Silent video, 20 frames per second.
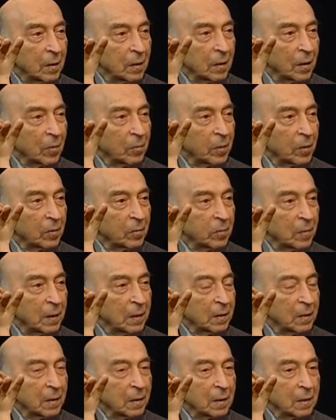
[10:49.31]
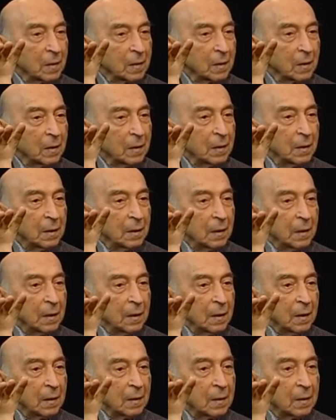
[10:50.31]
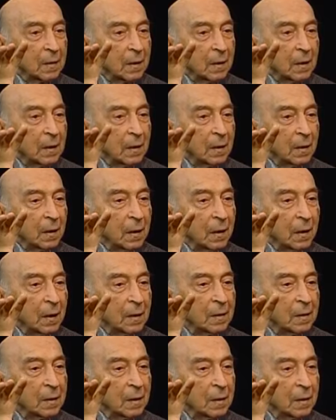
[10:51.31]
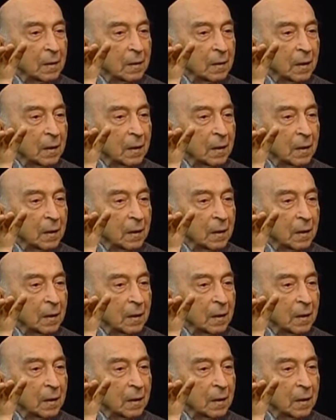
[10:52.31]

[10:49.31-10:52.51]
above my desk saying Adin.